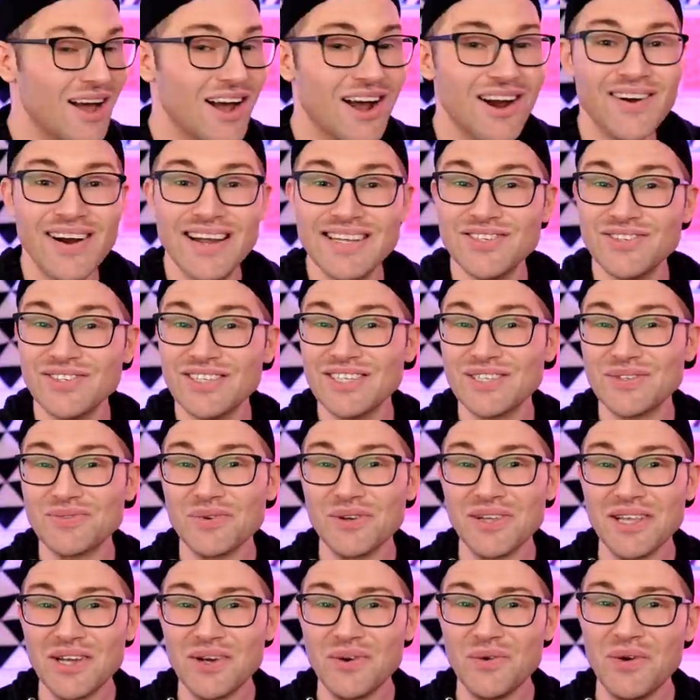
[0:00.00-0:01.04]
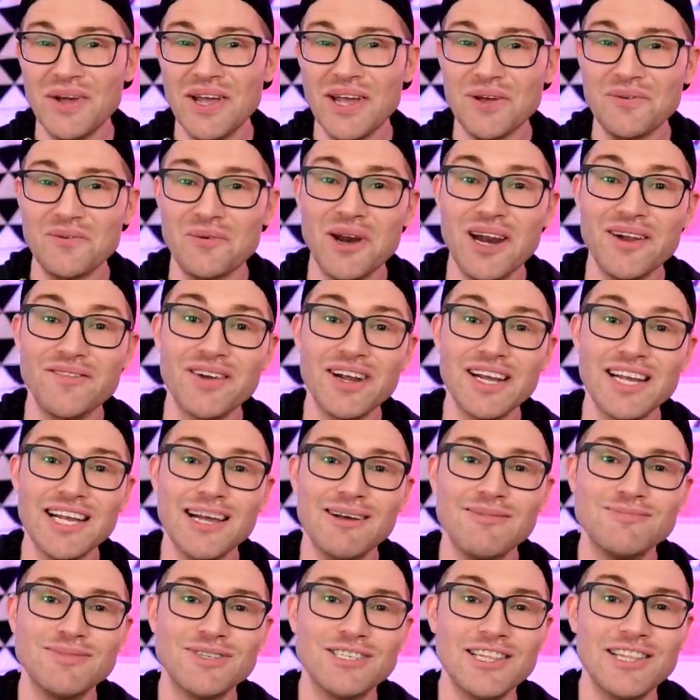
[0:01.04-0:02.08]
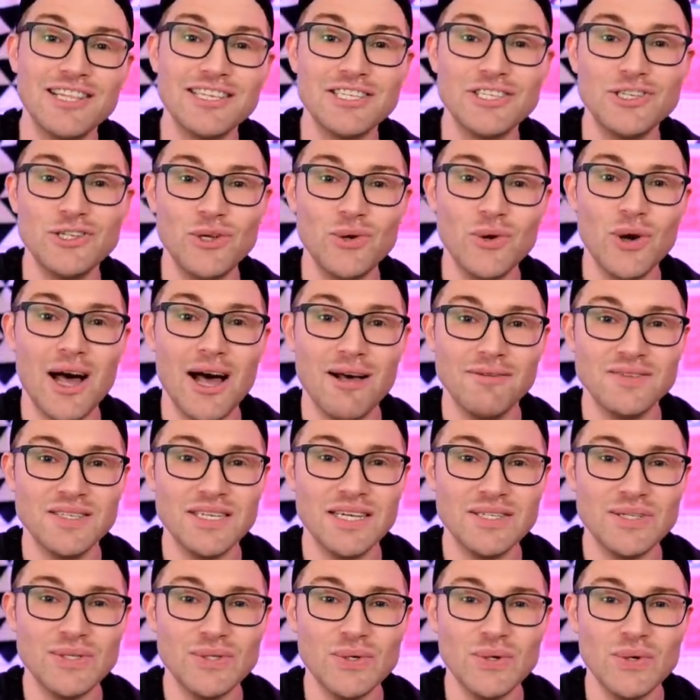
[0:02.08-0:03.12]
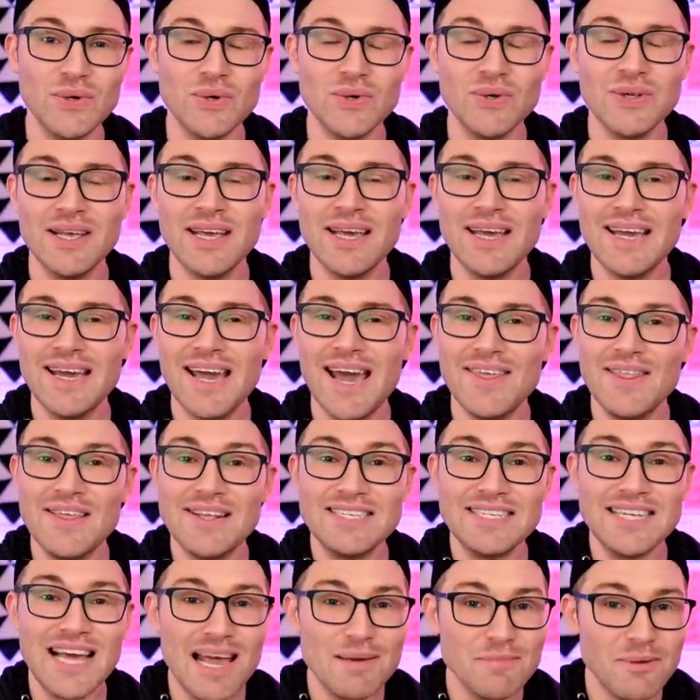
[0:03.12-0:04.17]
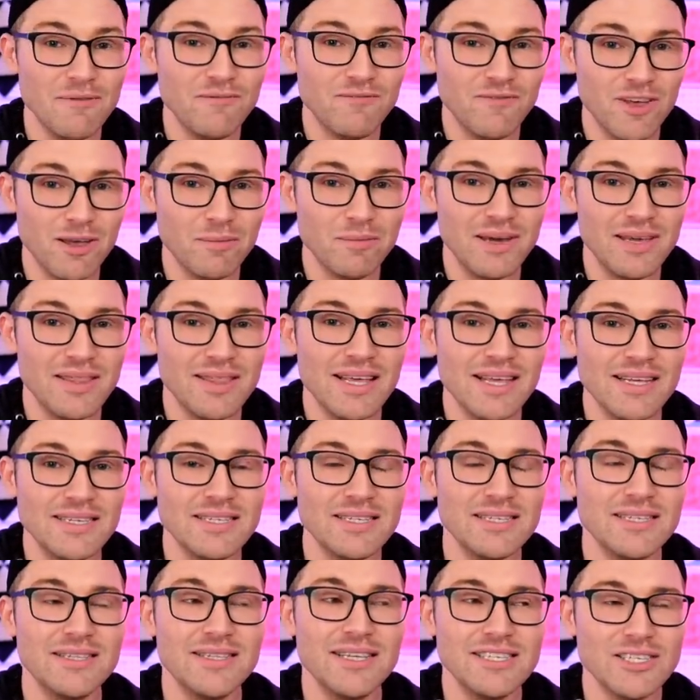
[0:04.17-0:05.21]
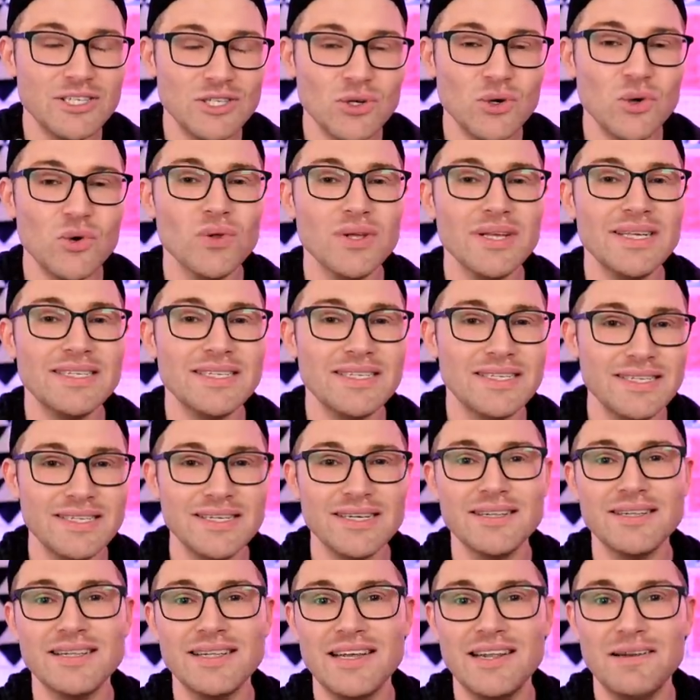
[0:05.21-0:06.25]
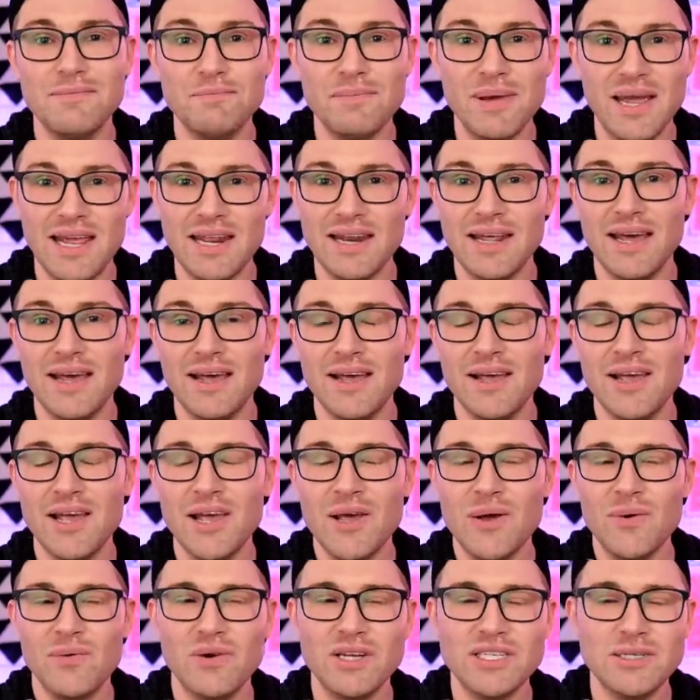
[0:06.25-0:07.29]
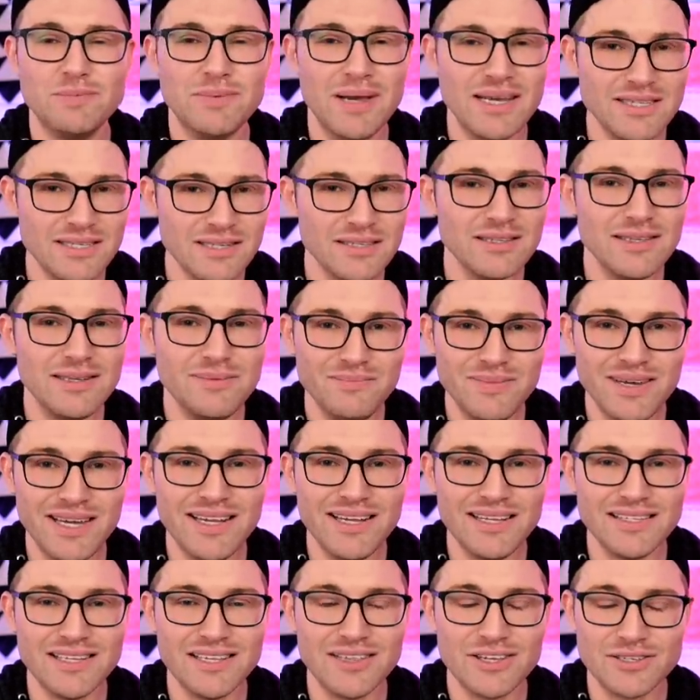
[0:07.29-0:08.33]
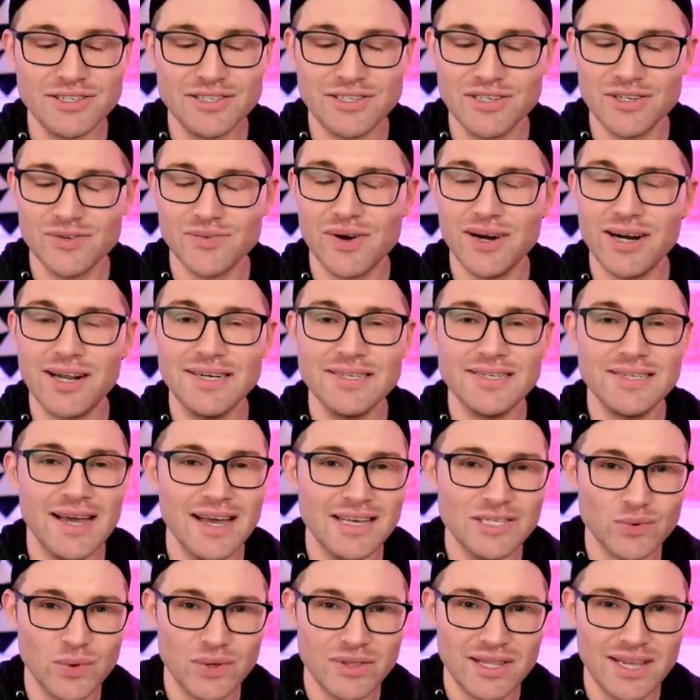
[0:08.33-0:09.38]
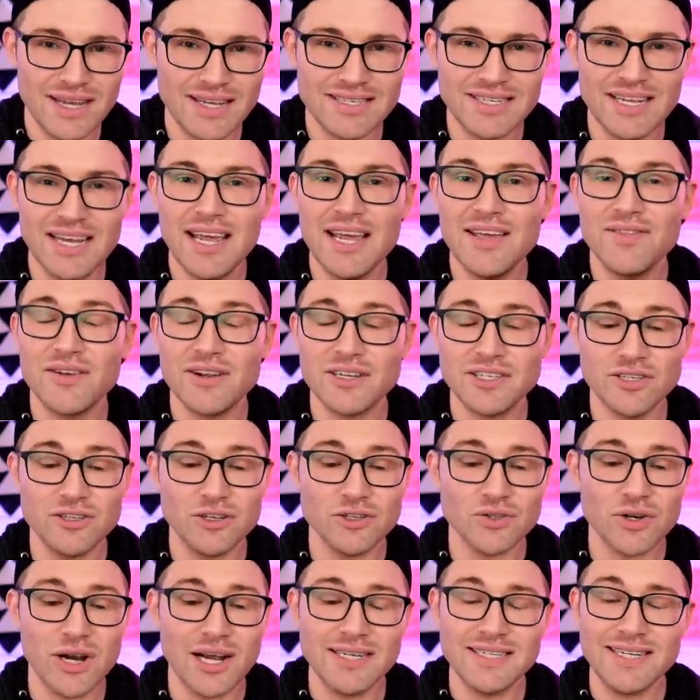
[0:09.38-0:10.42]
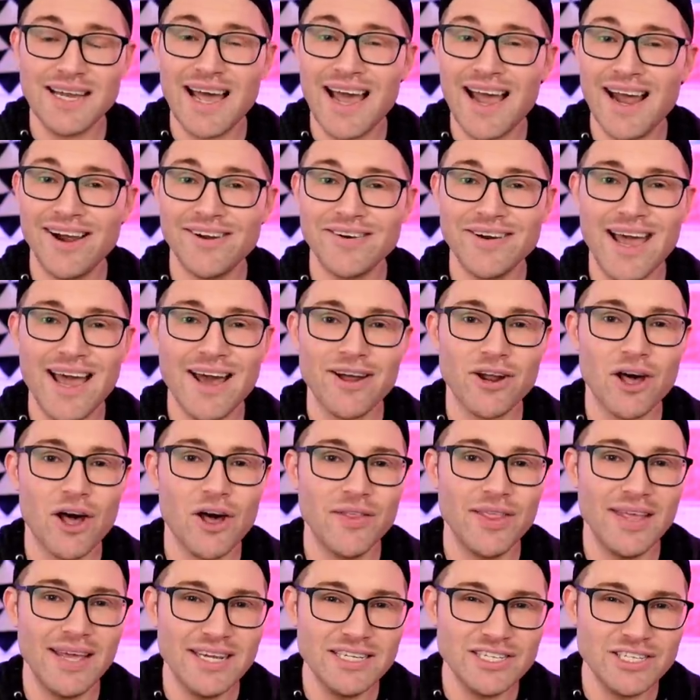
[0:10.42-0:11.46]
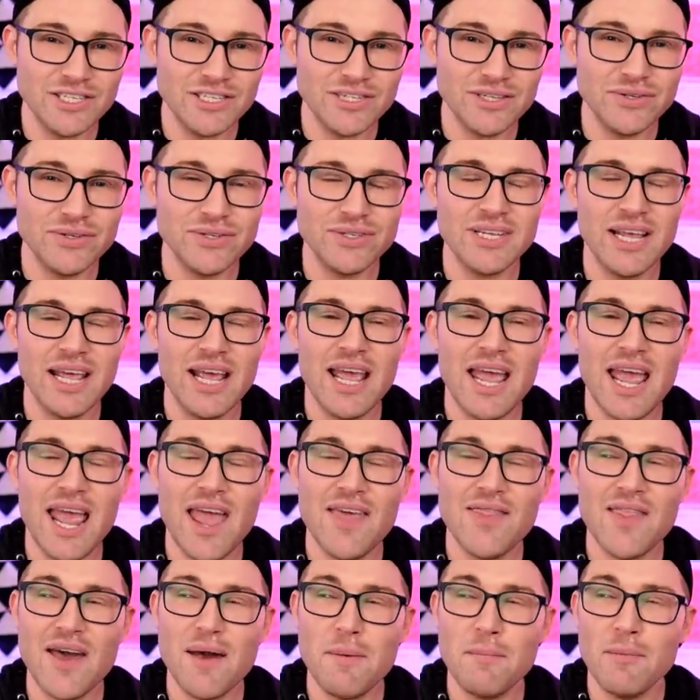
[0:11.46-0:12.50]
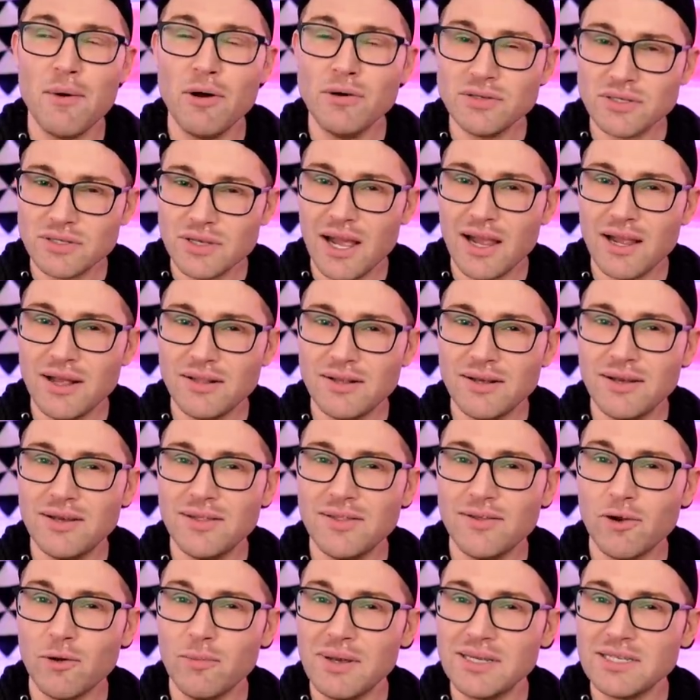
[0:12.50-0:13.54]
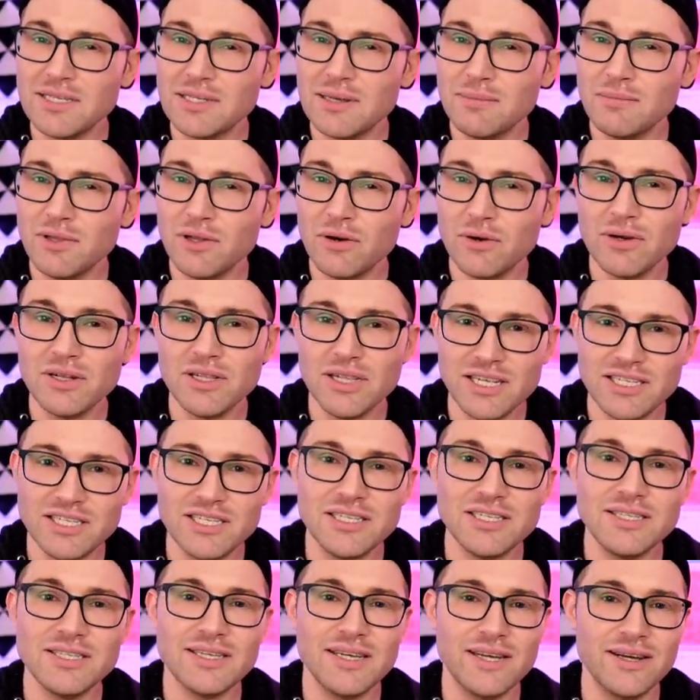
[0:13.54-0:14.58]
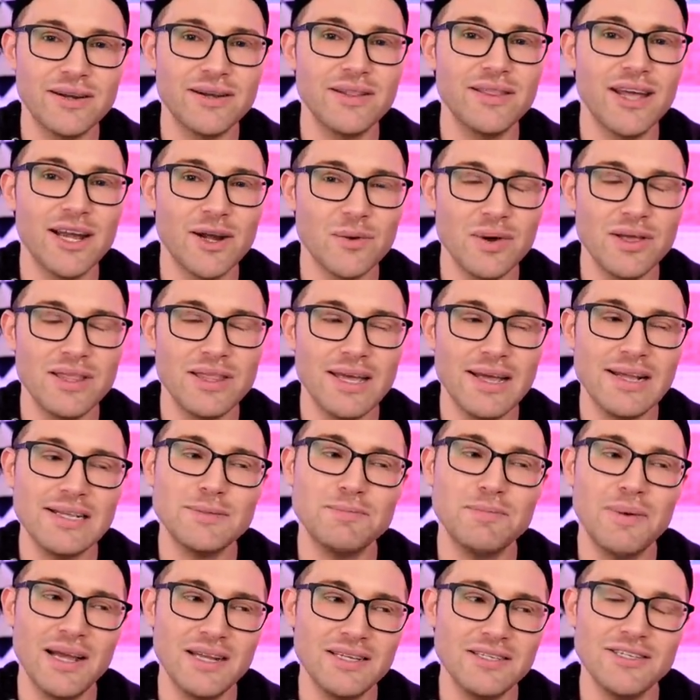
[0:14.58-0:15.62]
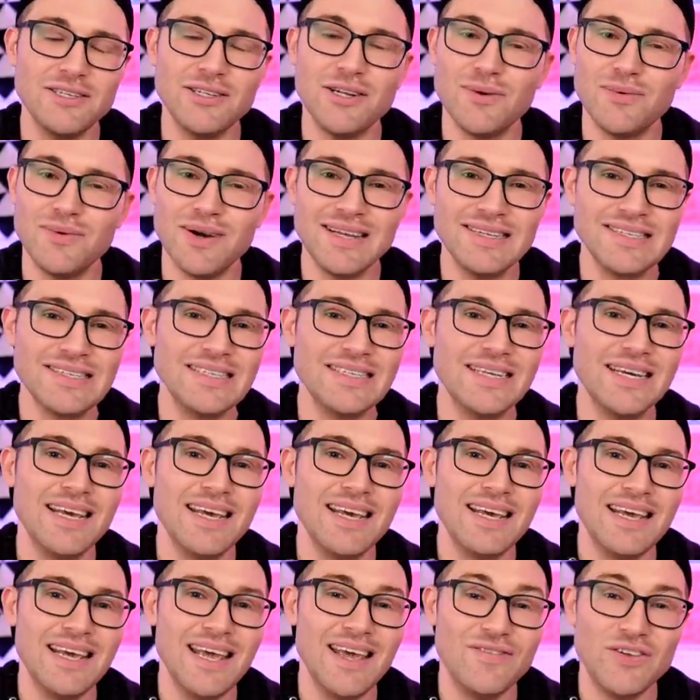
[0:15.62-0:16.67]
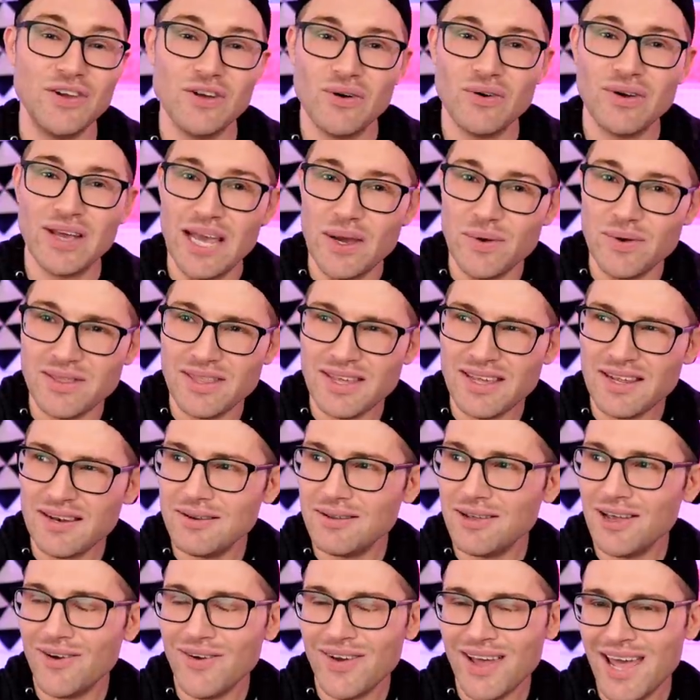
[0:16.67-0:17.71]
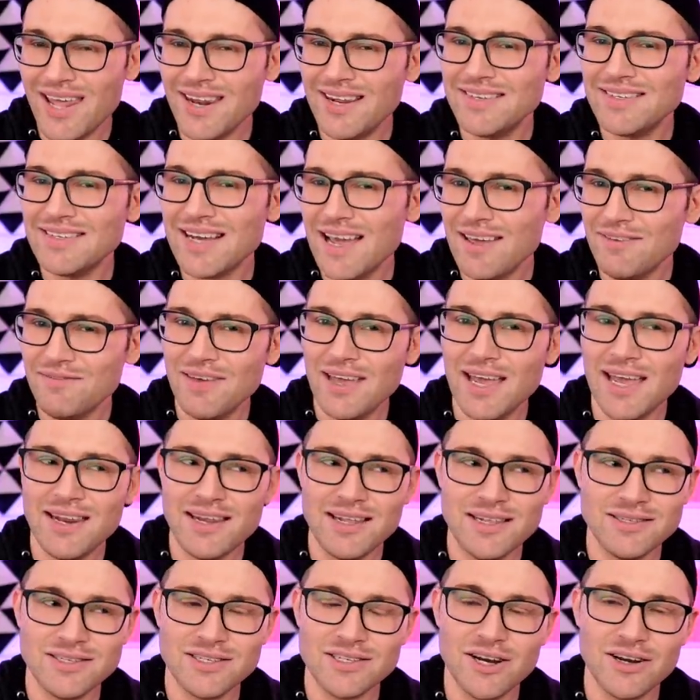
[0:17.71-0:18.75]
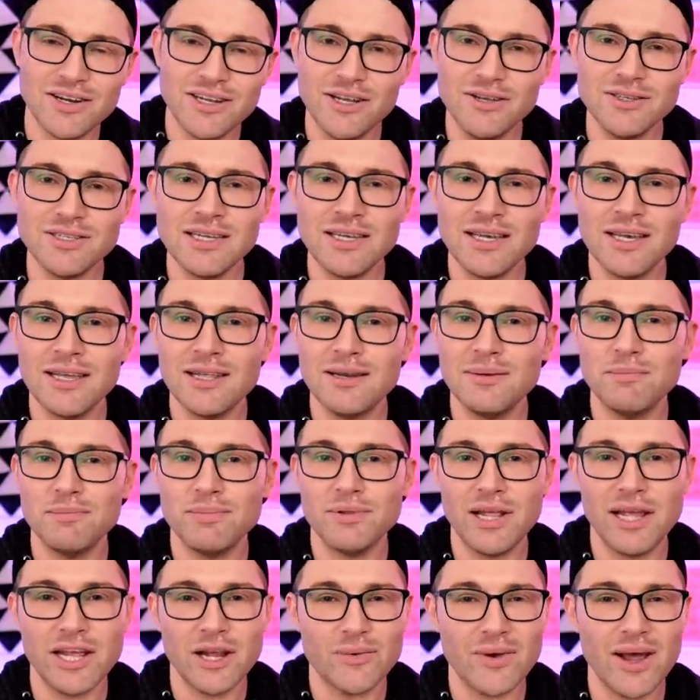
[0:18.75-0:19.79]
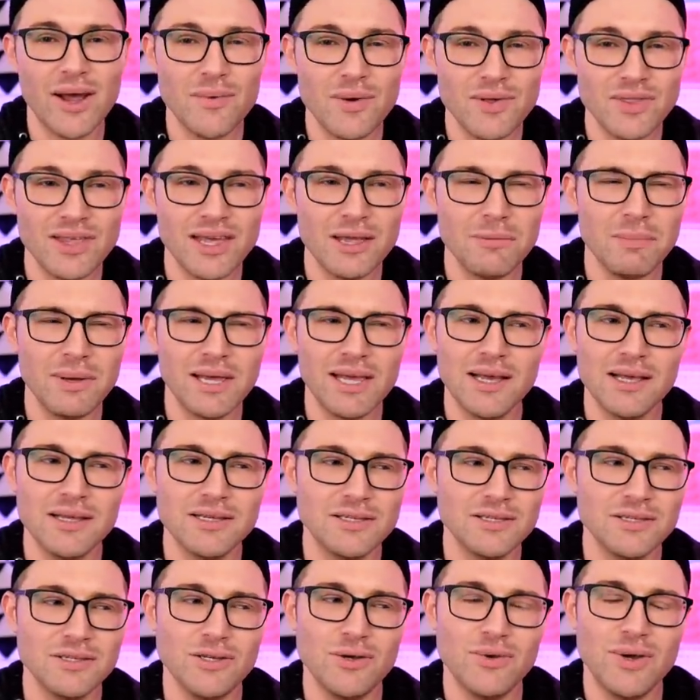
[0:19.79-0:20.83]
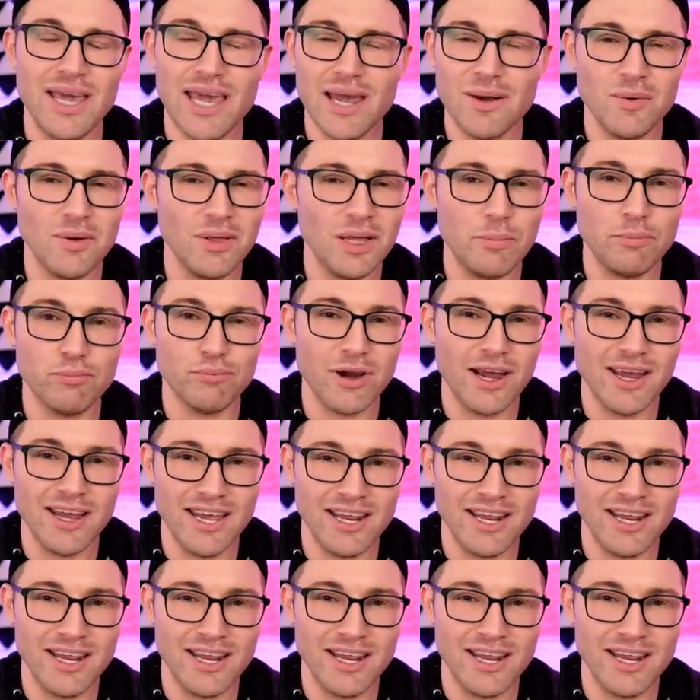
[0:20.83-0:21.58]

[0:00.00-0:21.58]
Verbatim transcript: All right, so just really quick, whenever it comes to this new offset tool, at the time of filming this, this tool is still in beta, which basically means that they're still running tests with it, they're still trying to iron out all the issues, and that most likely there will be some little glitches here and there with it, but you know what? If you're okay with it, go ahead and dive in and start using it and playing around with it because you can't really break